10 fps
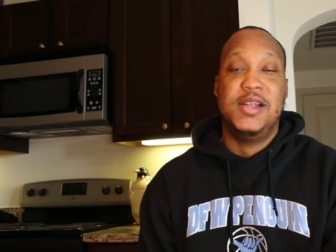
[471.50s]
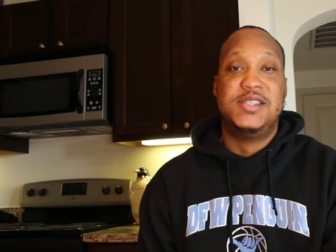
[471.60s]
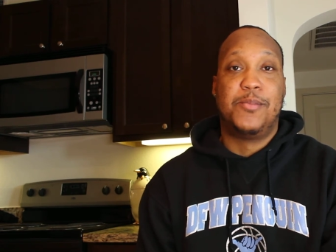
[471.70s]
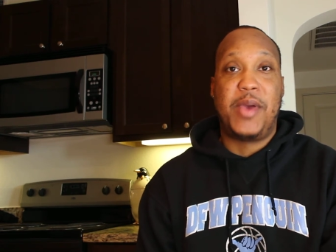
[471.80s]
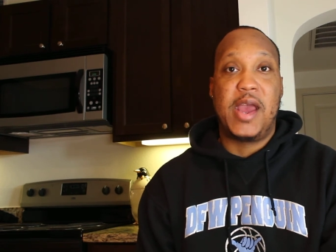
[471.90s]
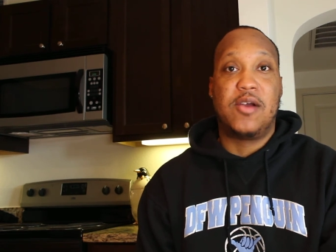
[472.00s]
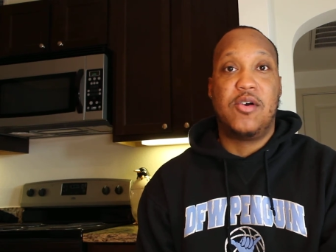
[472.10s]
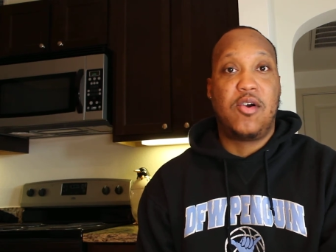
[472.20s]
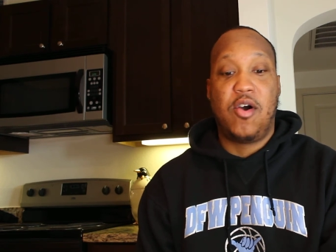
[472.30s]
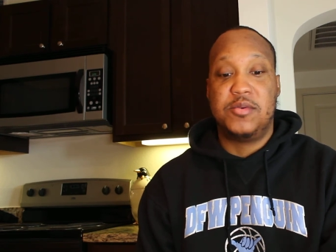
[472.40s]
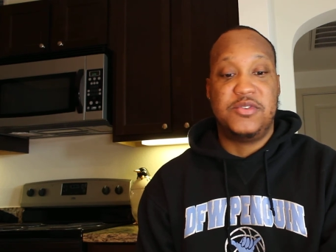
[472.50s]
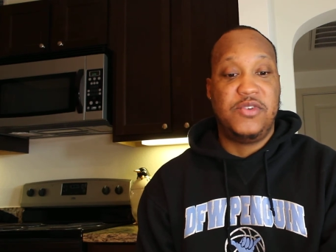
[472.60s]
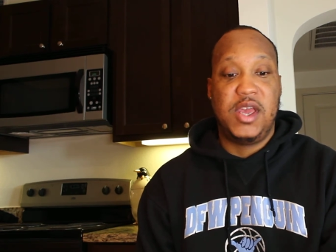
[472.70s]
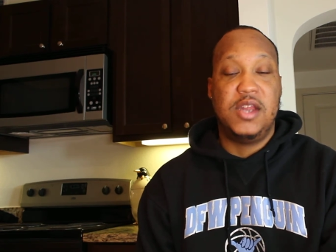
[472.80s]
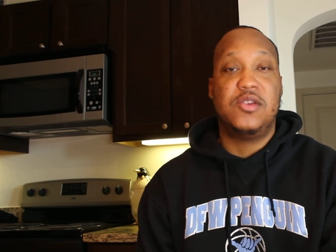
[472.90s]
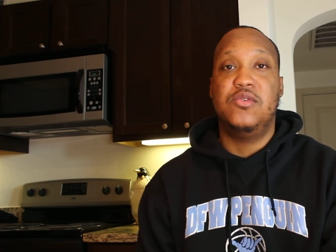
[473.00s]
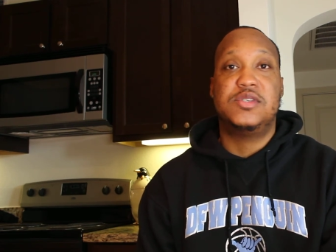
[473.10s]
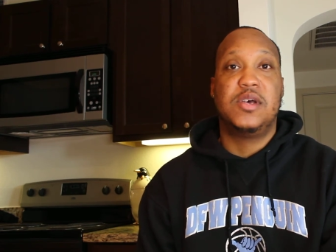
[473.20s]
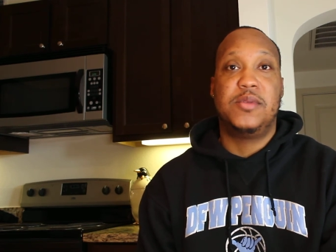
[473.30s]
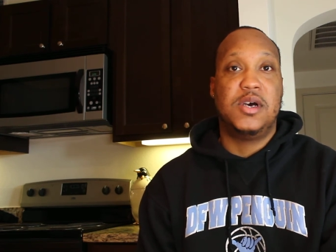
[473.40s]
to pack on carbs. You can't do
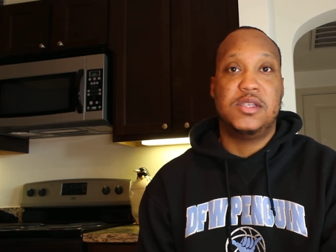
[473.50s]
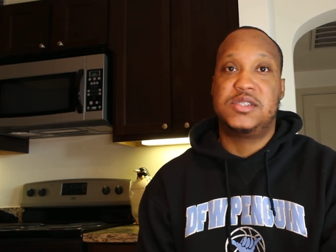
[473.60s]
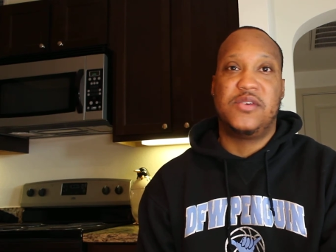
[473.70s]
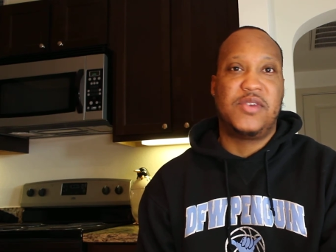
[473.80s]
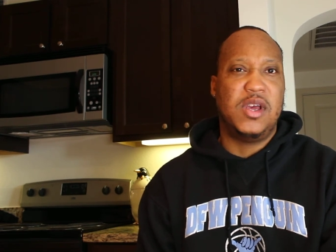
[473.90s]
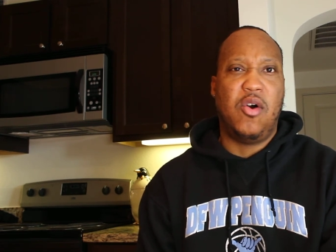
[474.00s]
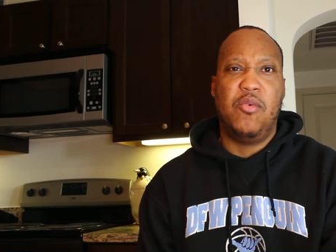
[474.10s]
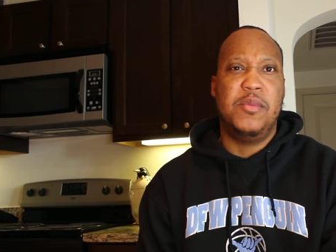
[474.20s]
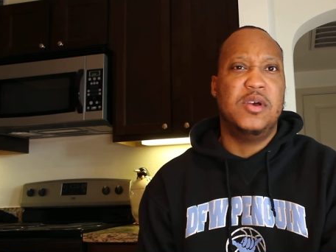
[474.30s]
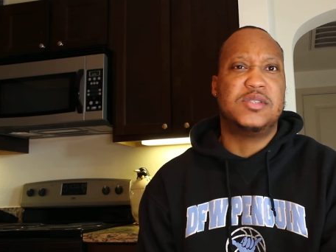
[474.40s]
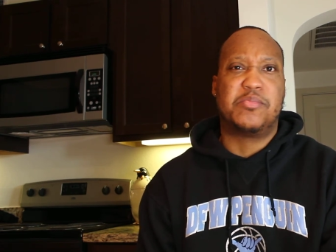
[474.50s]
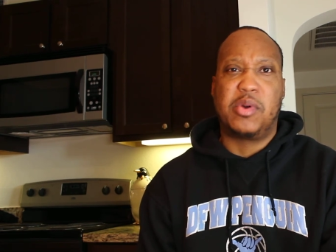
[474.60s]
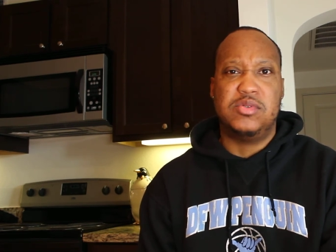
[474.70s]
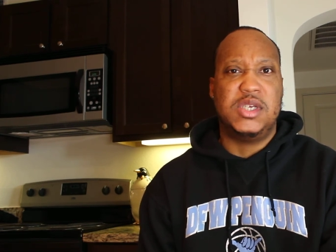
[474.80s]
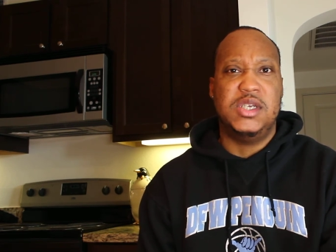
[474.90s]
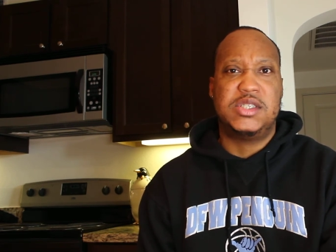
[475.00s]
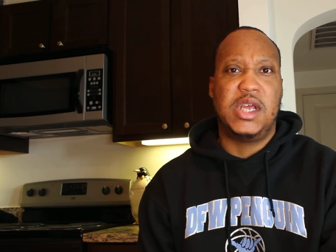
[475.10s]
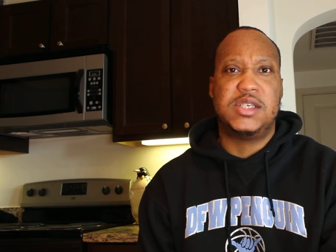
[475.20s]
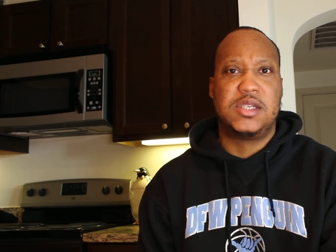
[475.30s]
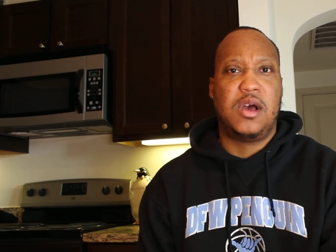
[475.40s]
some of the other stuff, get oatmeals and protein
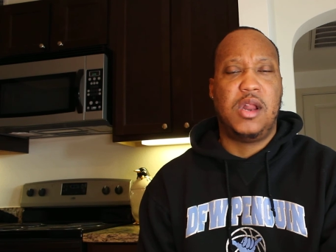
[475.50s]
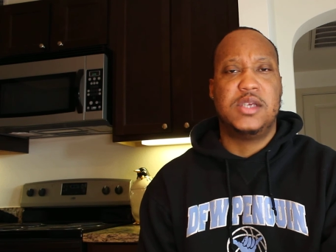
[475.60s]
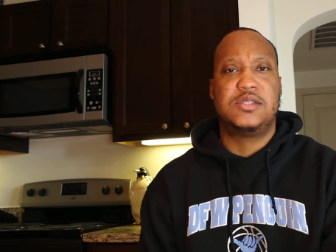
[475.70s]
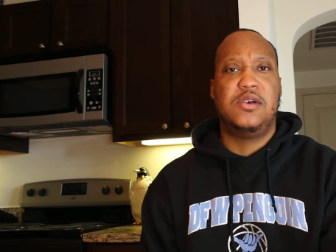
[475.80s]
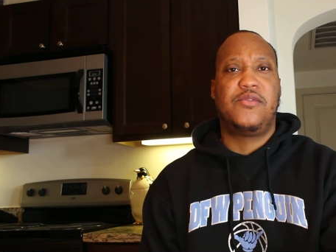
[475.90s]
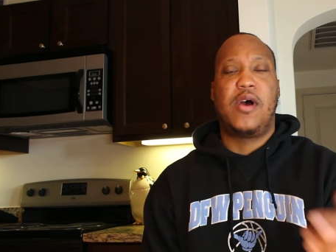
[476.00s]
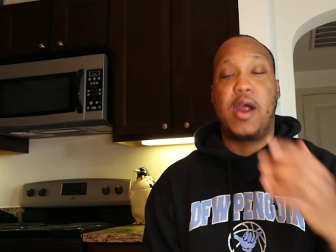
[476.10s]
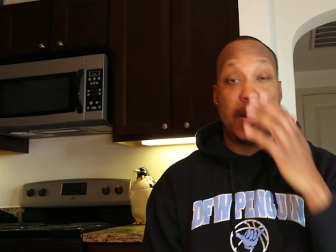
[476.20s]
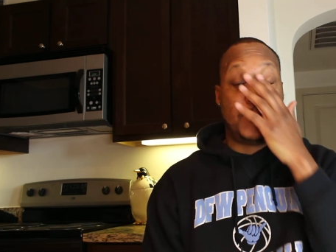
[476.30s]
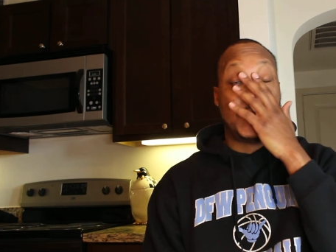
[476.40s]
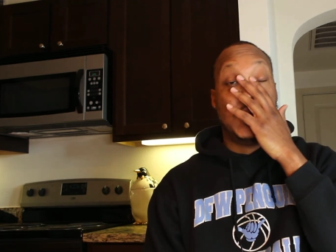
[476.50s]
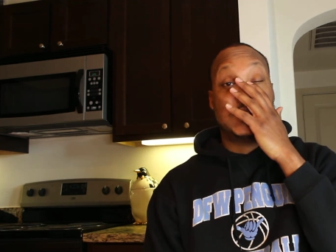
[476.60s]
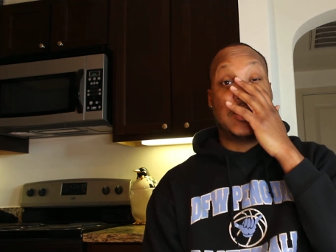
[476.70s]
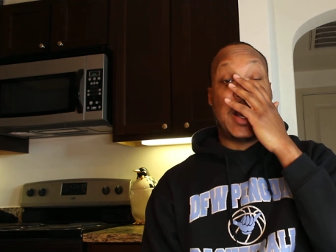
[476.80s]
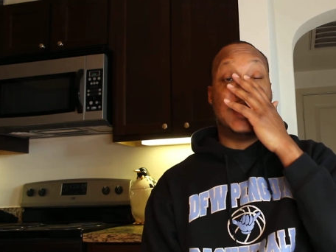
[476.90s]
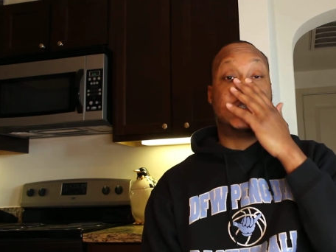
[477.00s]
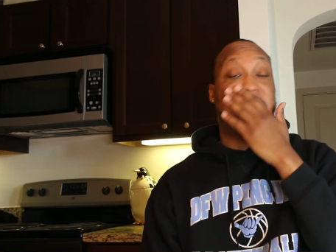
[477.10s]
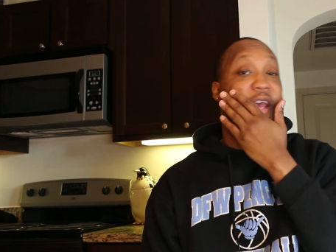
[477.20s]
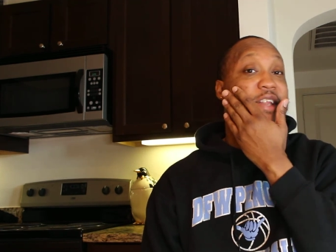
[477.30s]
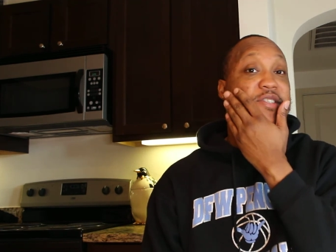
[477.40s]
shakes and all that stuff. All right, so guys,
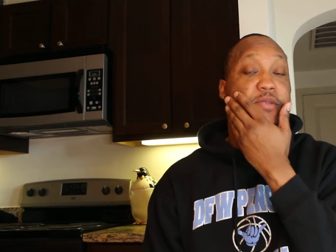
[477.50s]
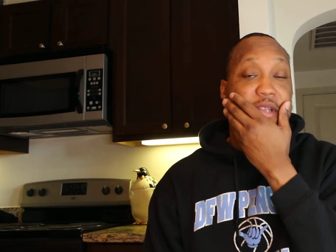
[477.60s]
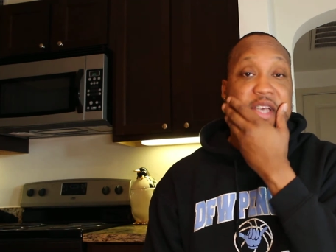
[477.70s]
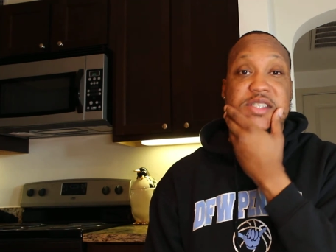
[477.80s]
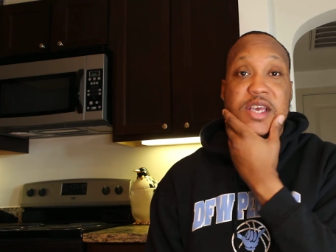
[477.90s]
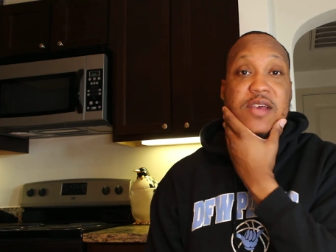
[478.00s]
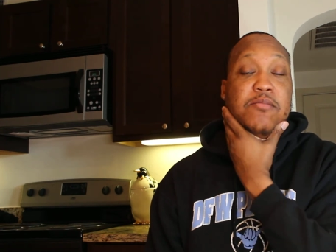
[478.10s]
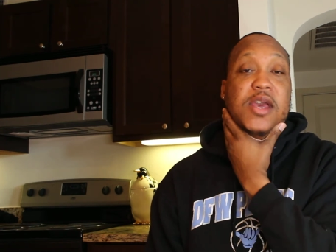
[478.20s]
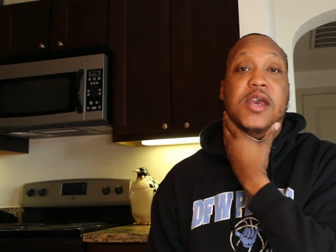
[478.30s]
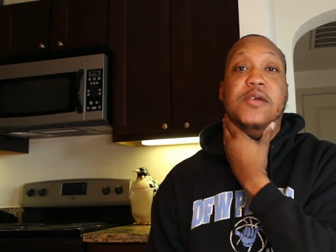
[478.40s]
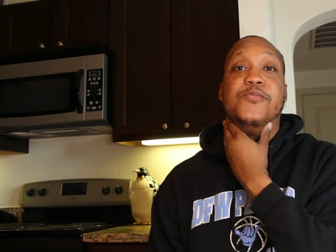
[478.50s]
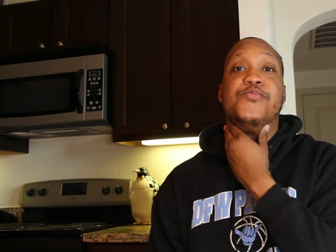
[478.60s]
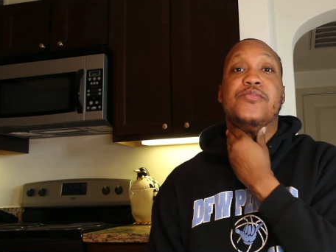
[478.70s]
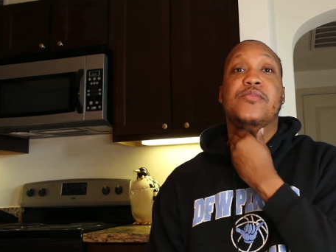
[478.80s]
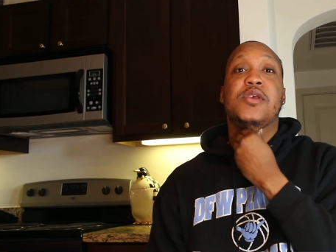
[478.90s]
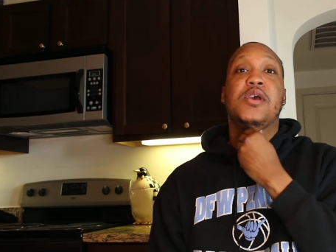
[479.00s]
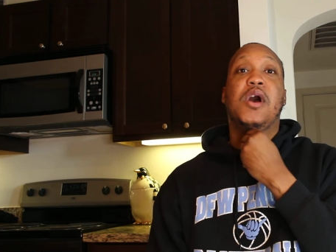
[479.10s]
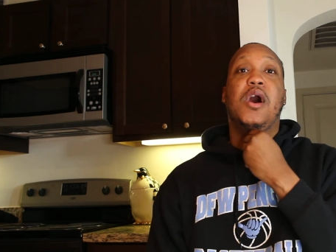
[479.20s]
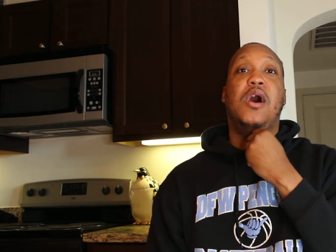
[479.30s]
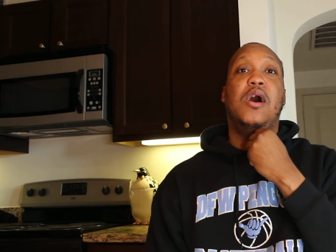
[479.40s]
that's it, man.
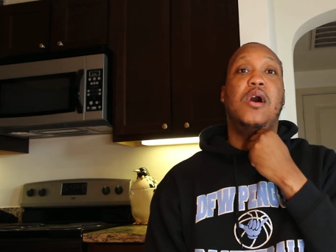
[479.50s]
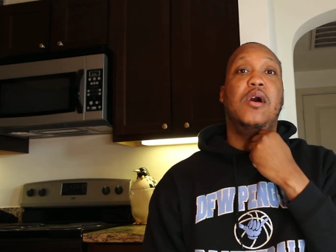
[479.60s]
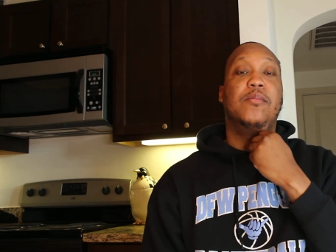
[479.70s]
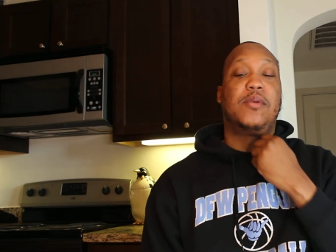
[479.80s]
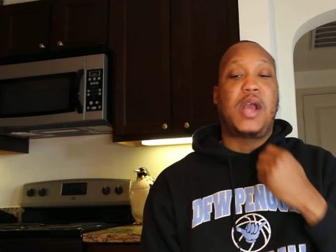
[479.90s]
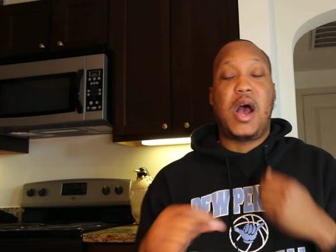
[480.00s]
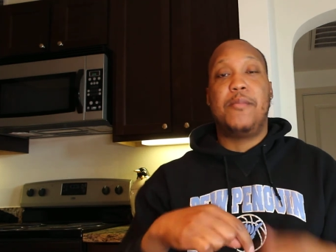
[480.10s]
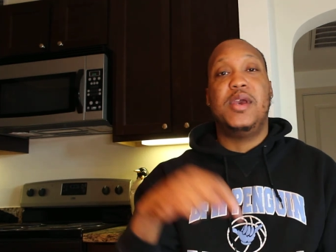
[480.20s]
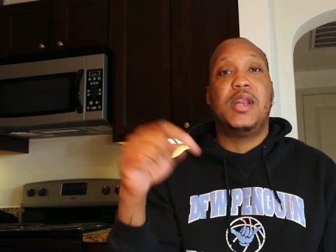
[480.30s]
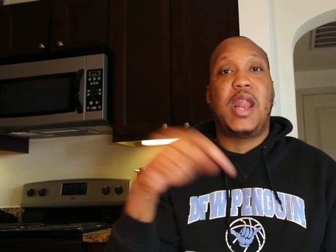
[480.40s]
Comment,